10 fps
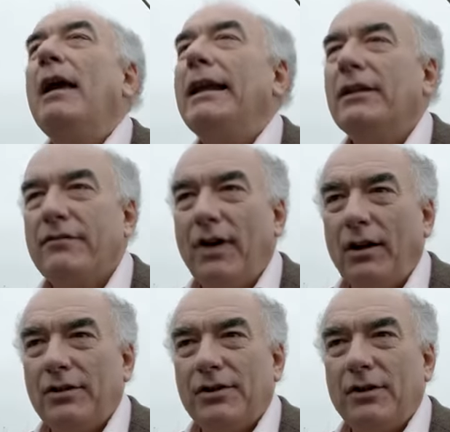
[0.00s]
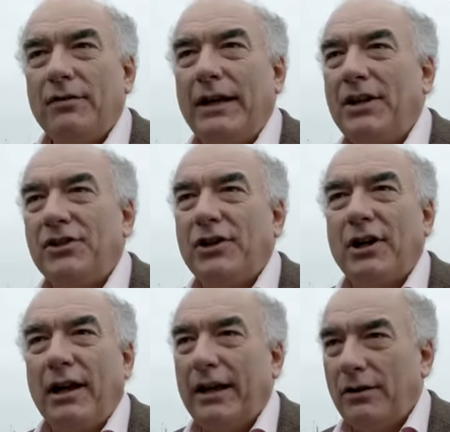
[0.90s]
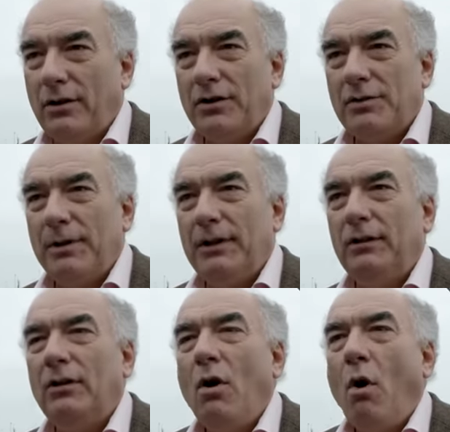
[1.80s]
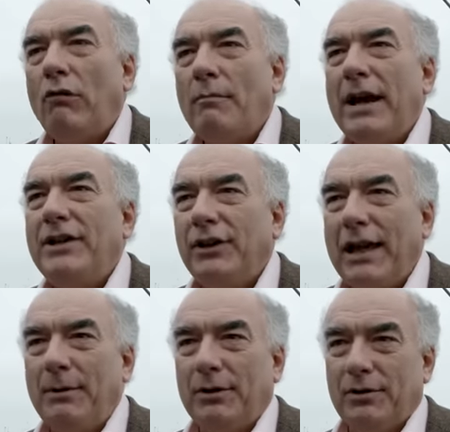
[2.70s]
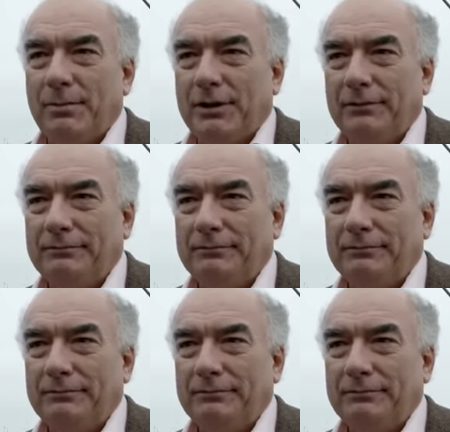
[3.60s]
in advance of an incident like an oil spill or a major chemical spill.